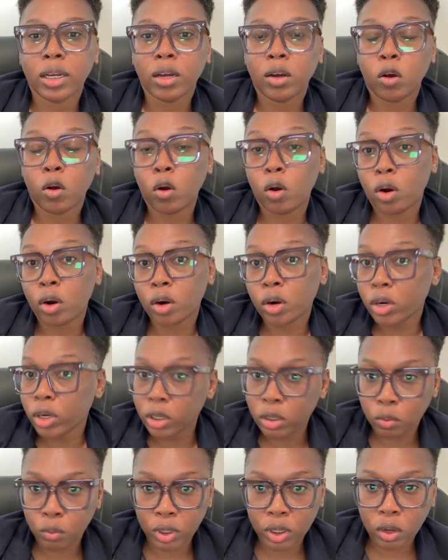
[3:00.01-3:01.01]
or
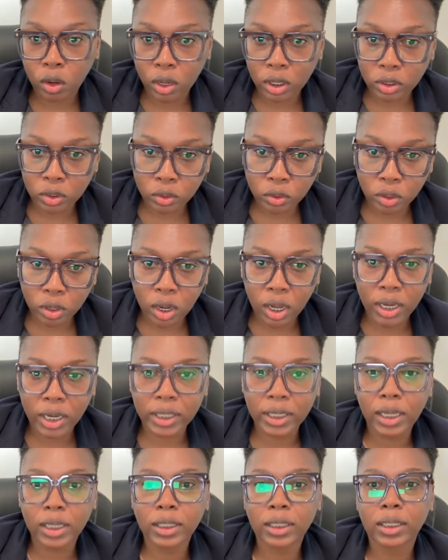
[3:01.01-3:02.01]
we also call it
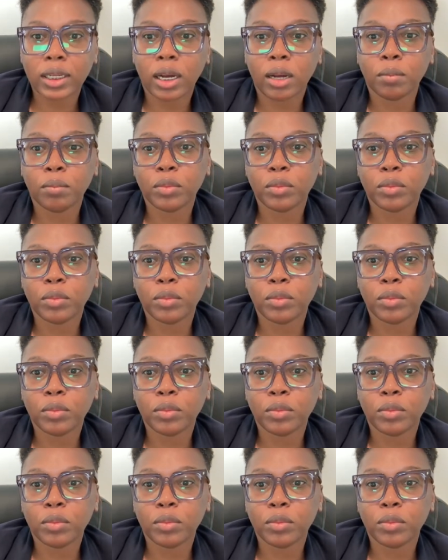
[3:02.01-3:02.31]
a stamp,